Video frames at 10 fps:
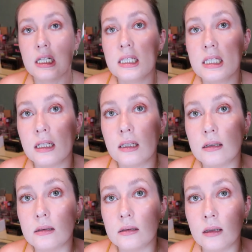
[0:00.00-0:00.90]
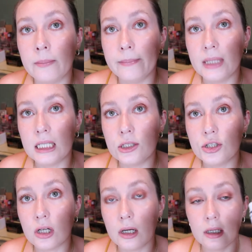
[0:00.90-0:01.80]
just a little mini
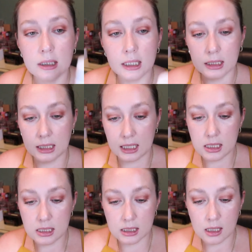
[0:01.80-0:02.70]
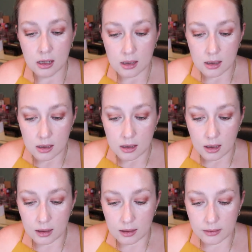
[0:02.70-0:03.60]
jar like this.
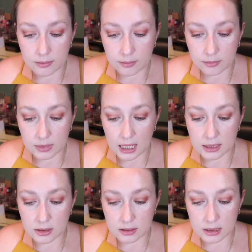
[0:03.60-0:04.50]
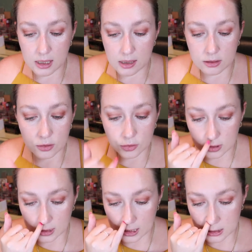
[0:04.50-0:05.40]
Um, yeah, so it says
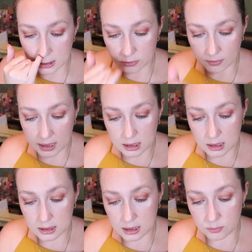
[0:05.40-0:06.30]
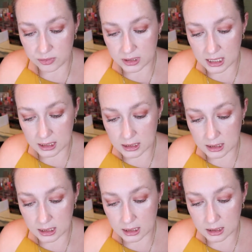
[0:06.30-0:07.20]
neutralizes redness and protects
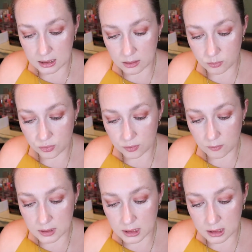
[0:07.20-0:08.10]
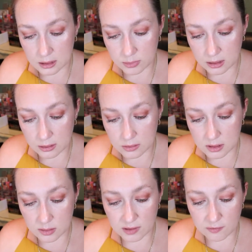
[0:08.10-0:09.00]
skin, improves skin
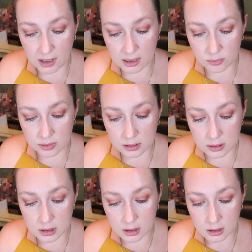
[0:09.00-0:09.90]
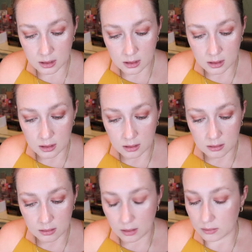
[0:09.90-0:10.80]
appearance to be vibrant.
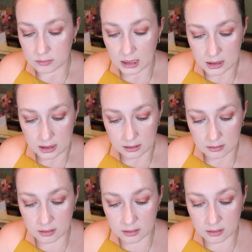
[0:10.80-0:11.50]
Oh, that's it.